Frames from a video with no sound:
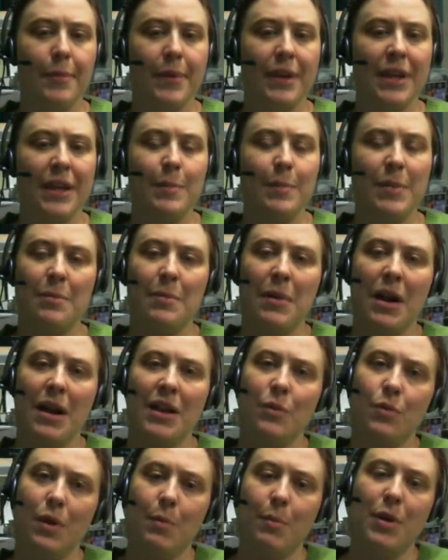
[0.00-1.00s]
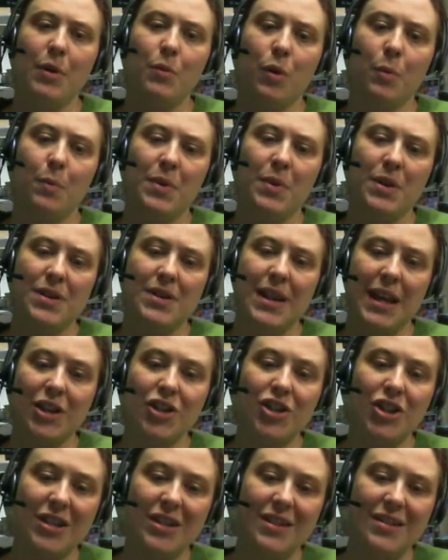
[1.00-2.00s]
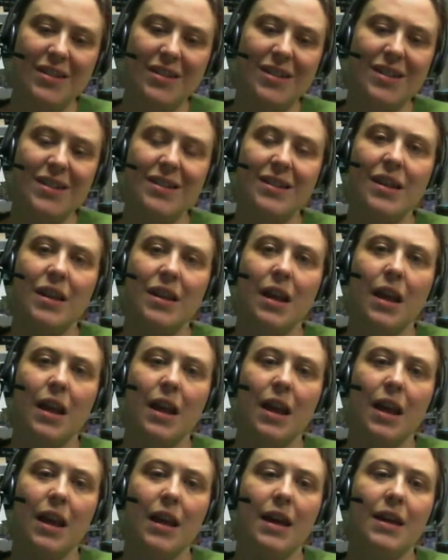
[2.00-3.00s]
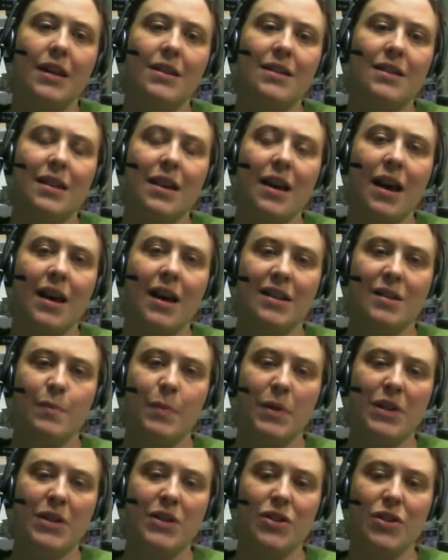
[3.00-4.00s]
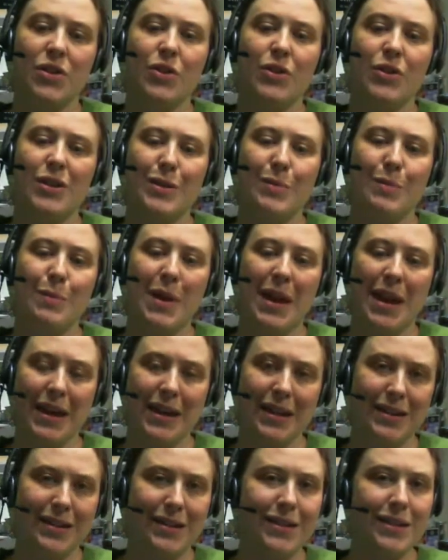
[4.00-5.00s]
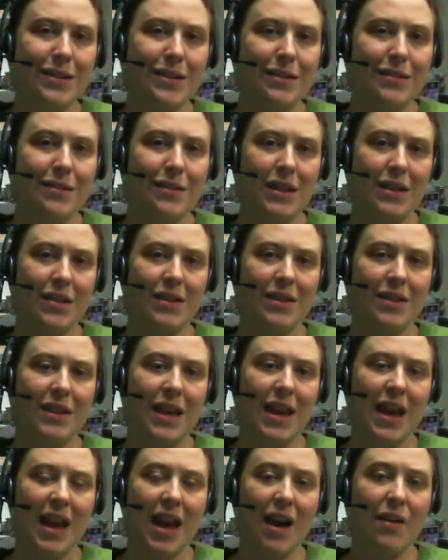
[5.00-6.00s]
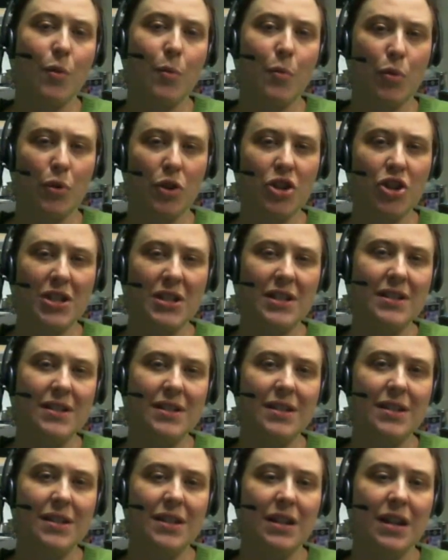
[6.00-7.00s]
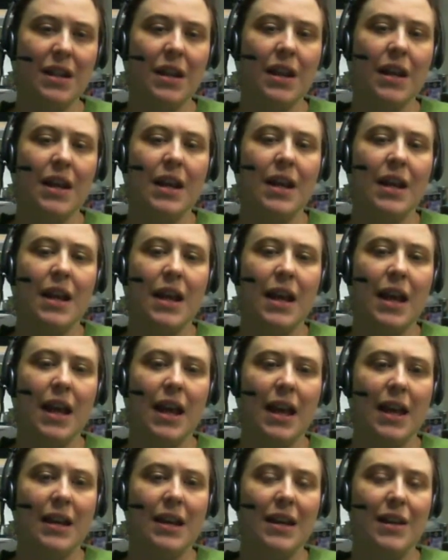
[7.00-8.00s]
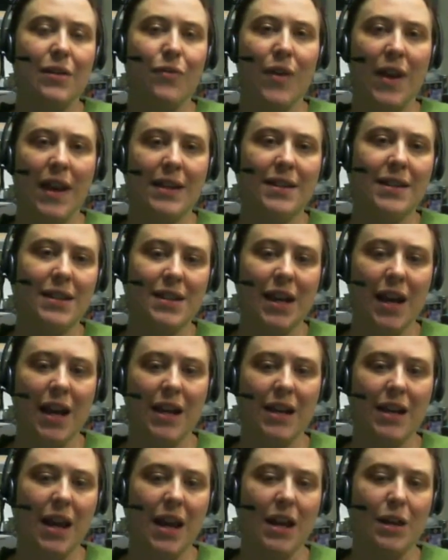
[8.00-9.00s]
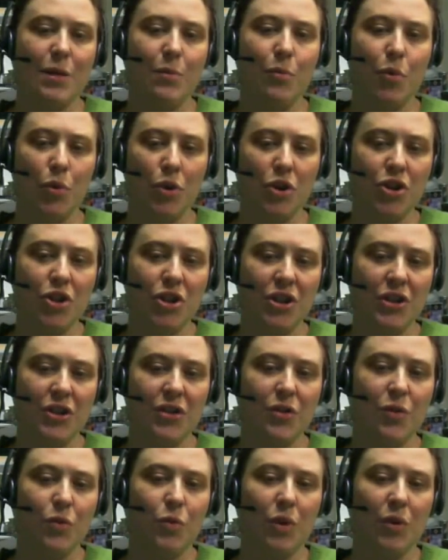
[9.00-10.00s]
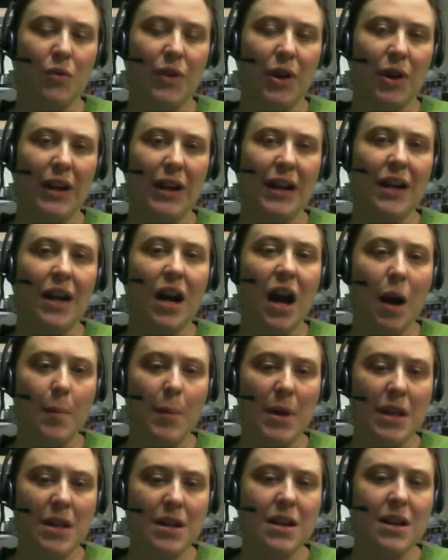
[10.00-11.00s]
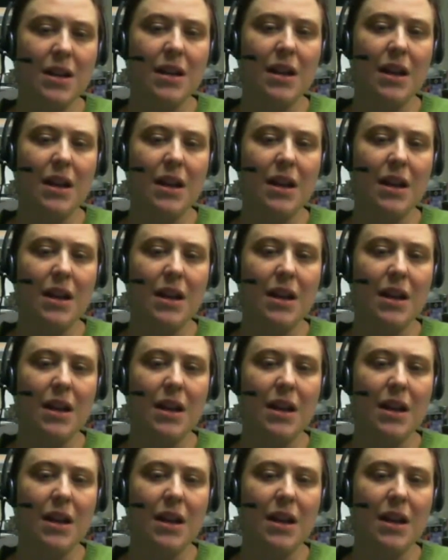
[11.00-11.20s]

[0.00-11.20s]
Keeping in mind that women were possessions and husbands could demand that they have abortions, and infanticide and abortion were very common.